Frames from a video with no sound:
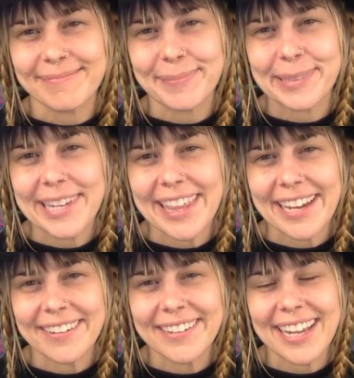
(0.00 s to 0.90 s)
Breathe
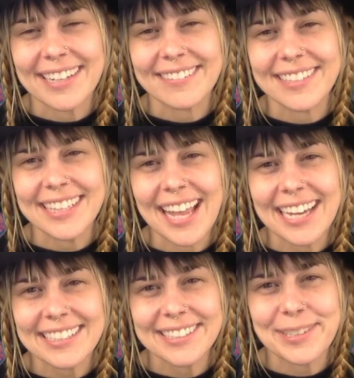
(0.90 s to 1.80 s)
out and
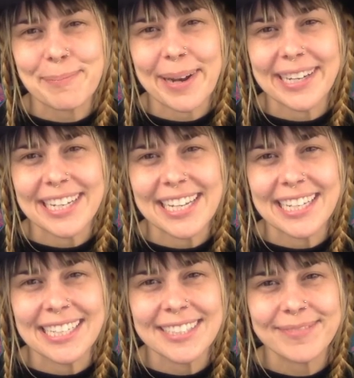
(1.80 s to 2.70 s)
relax your body.